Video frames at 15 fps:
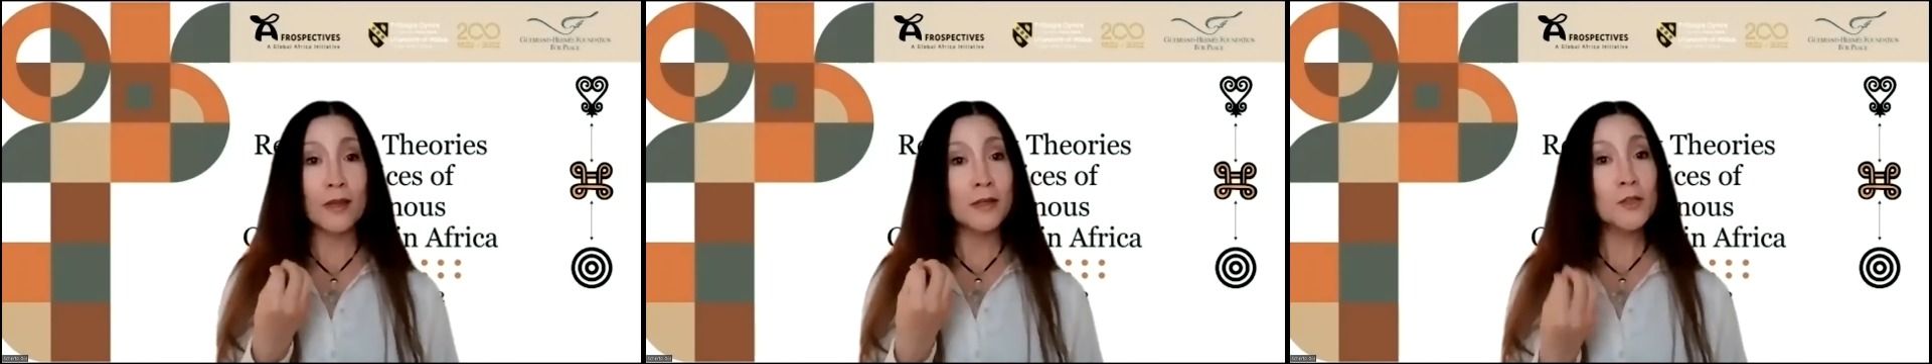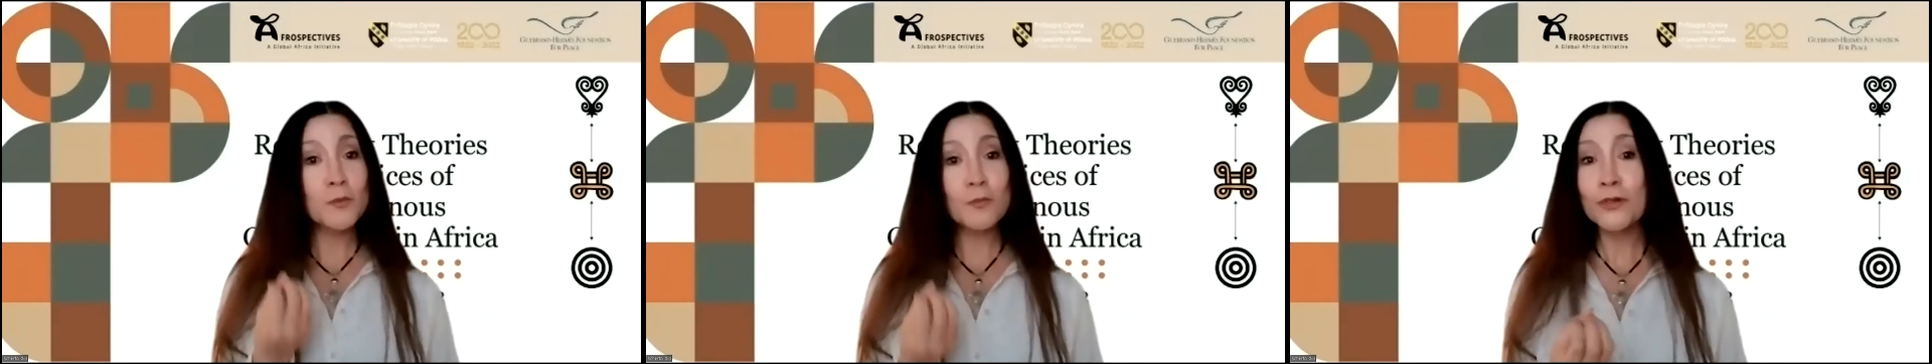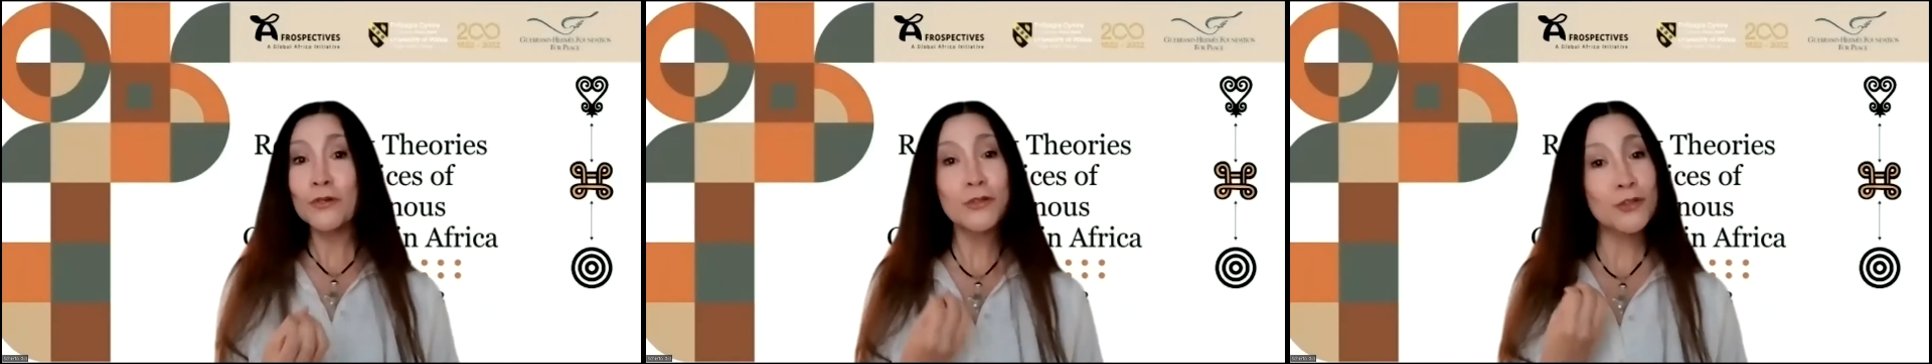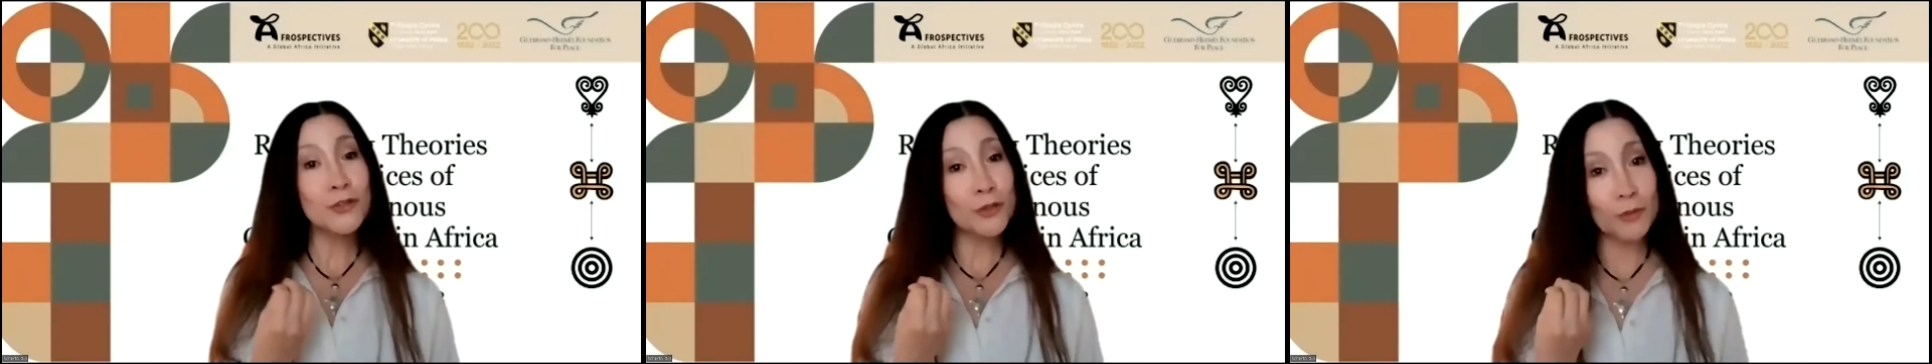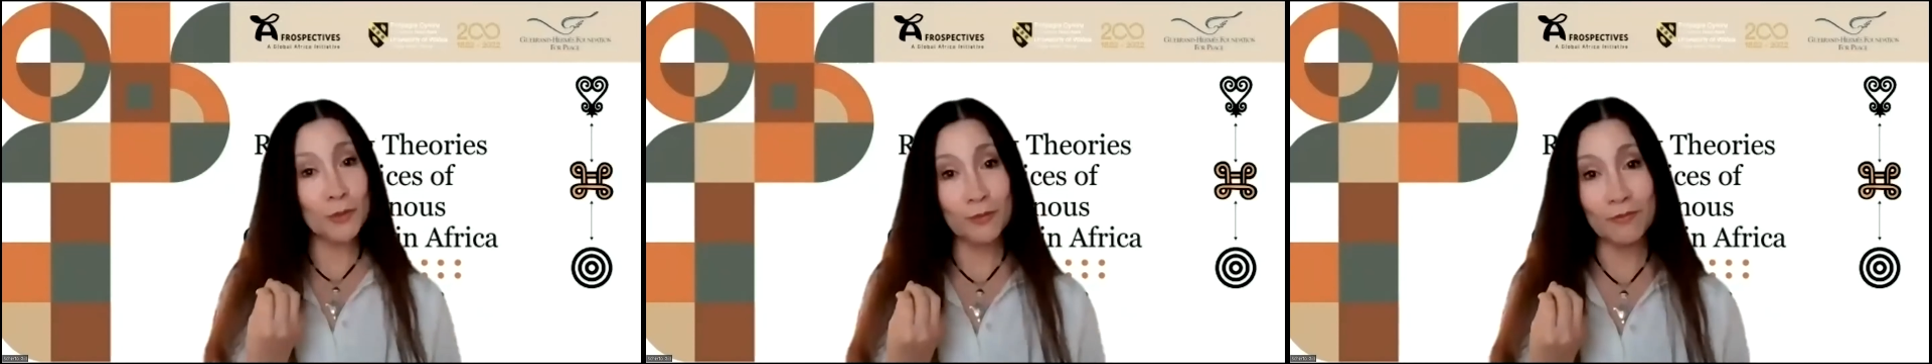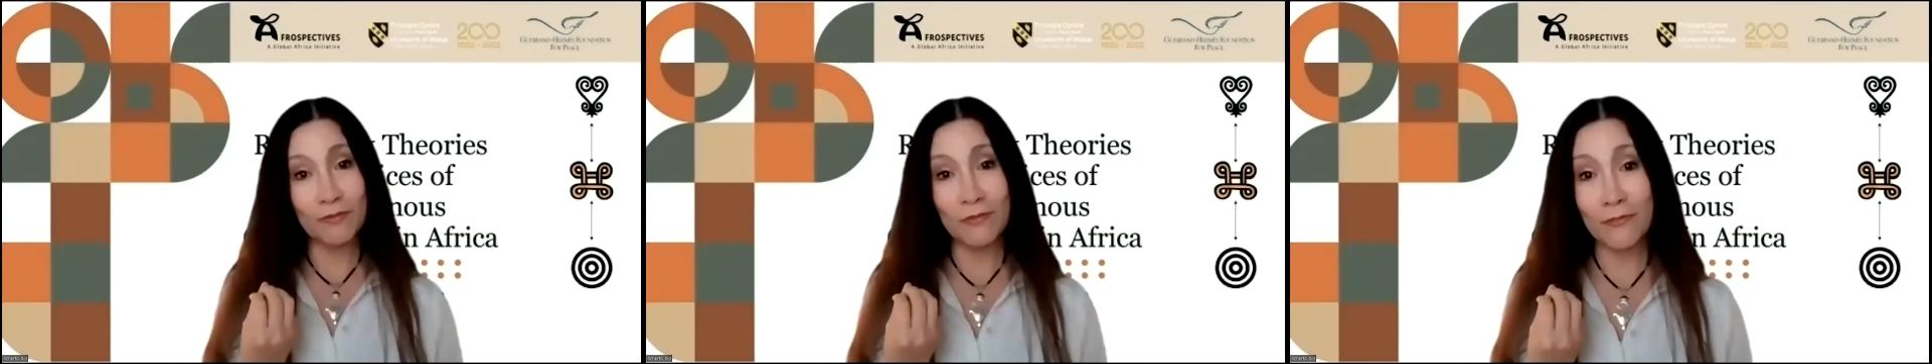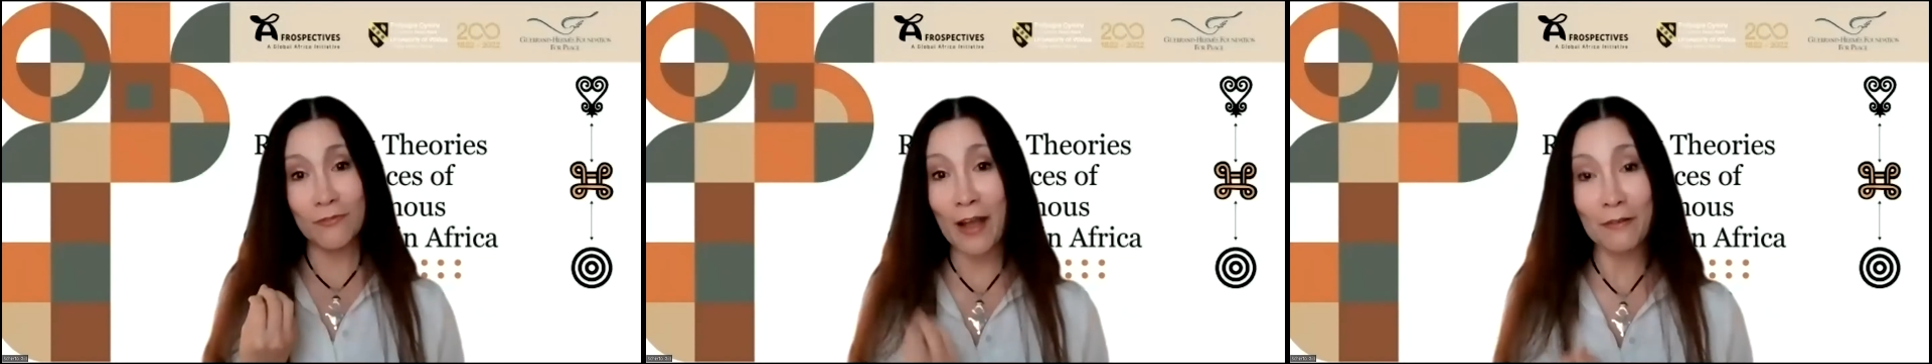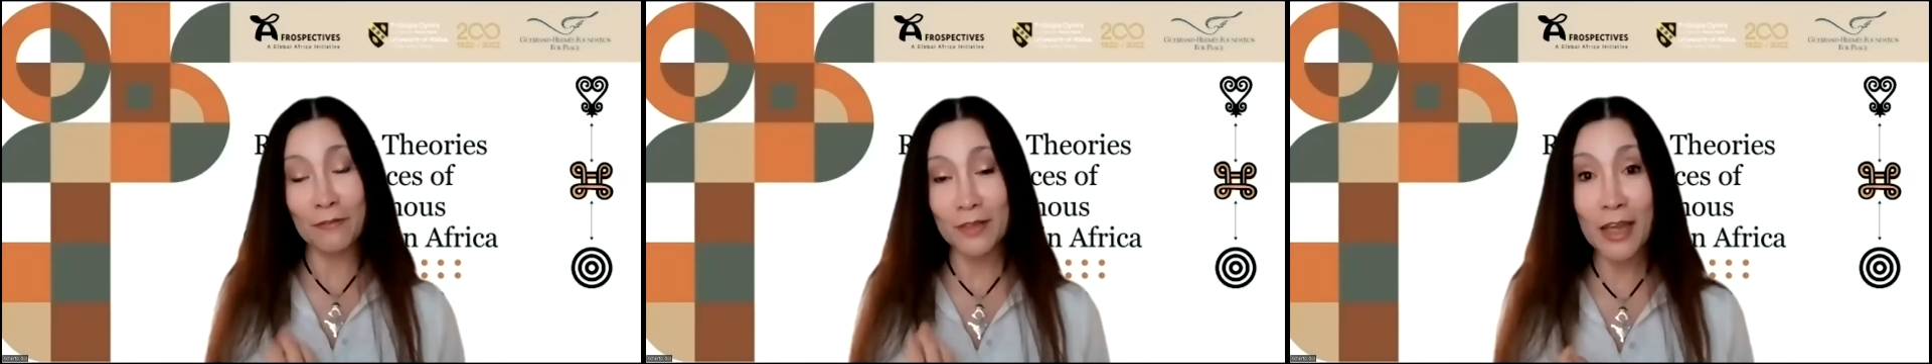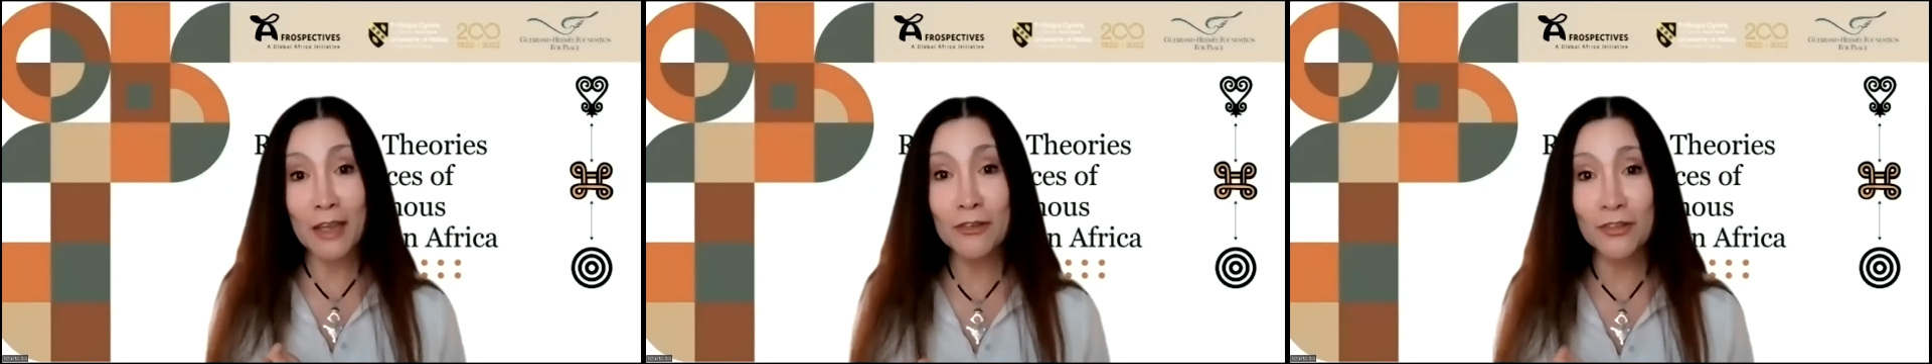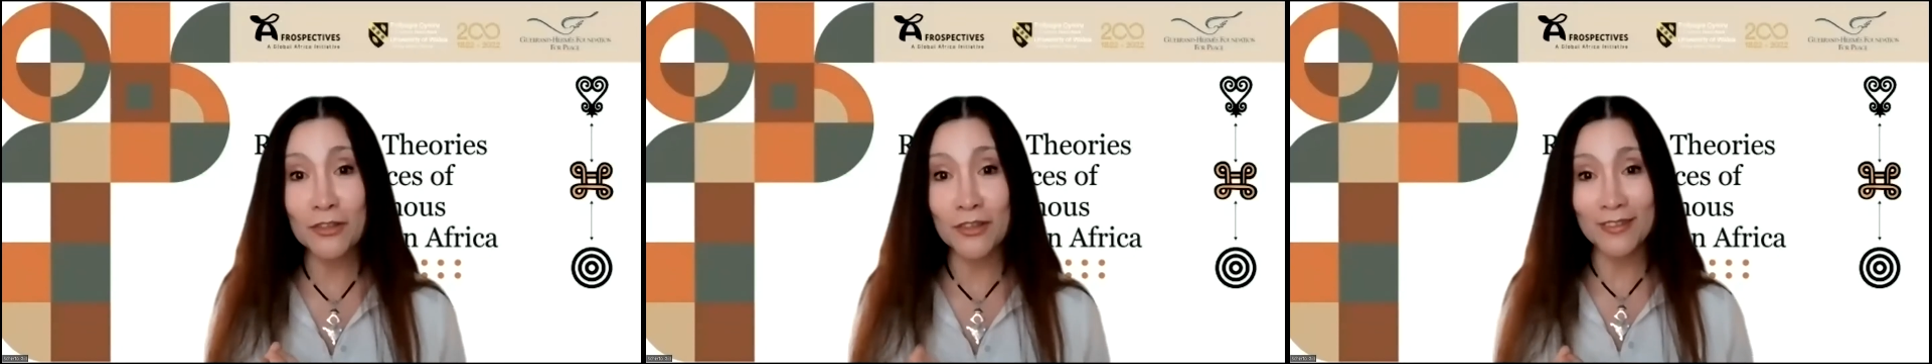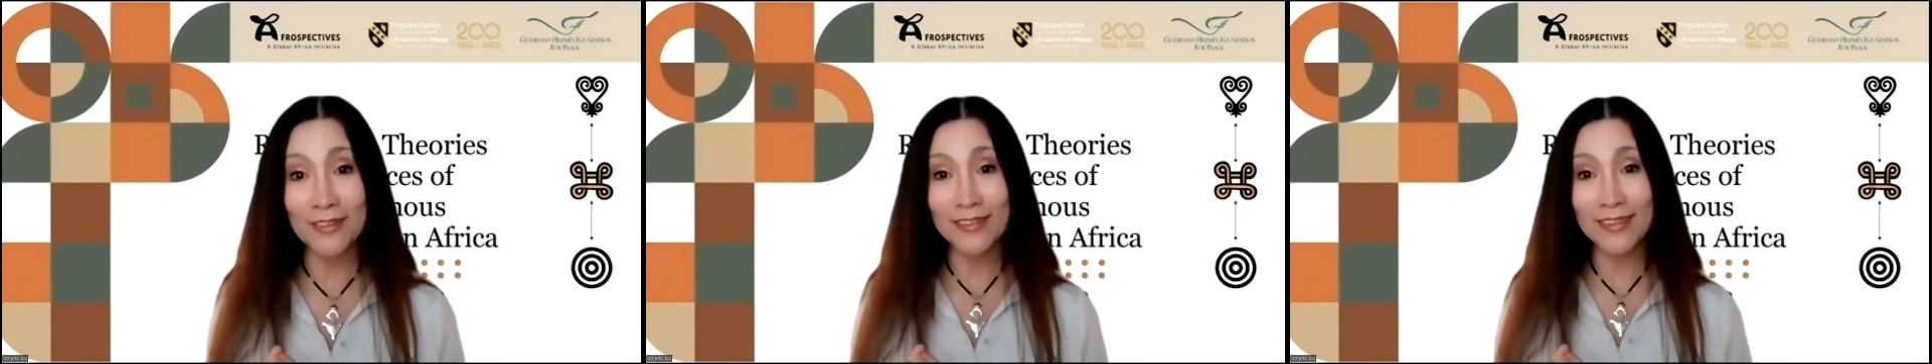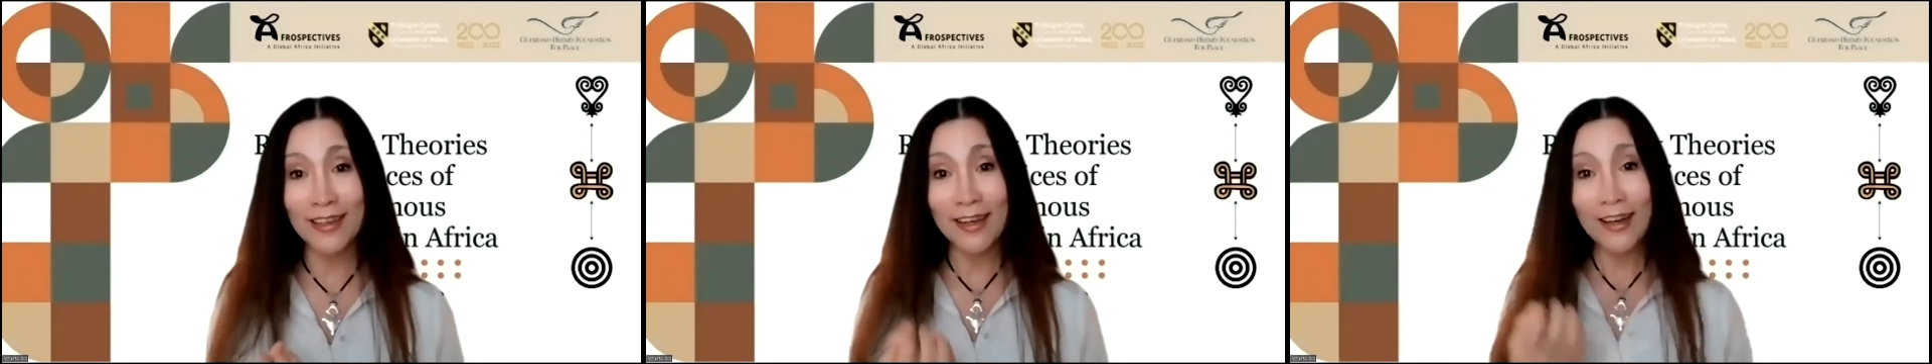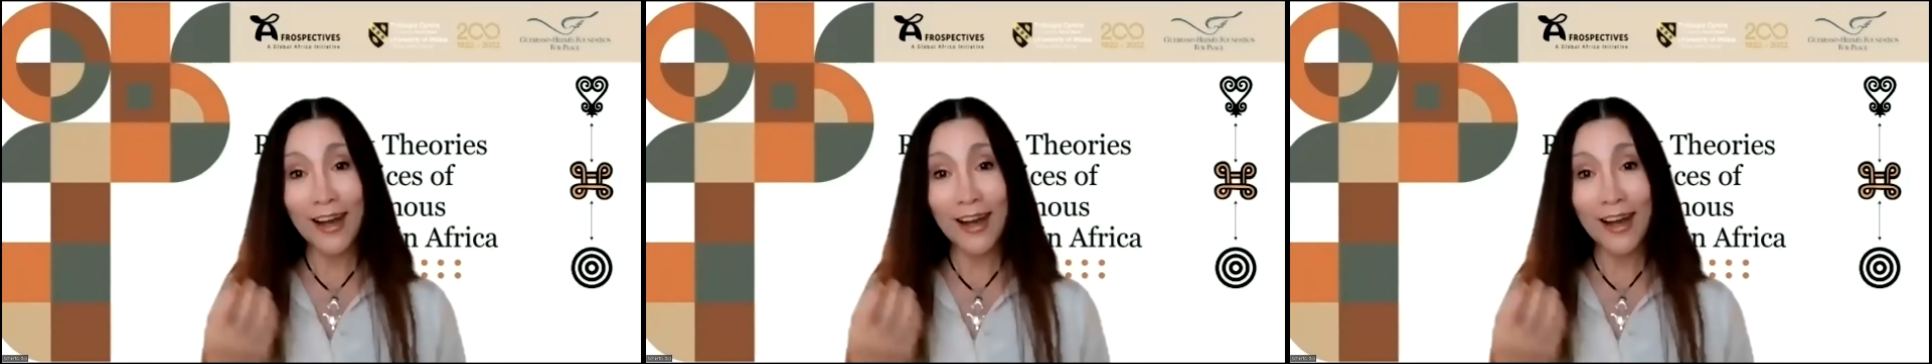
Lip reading: spiritual foundations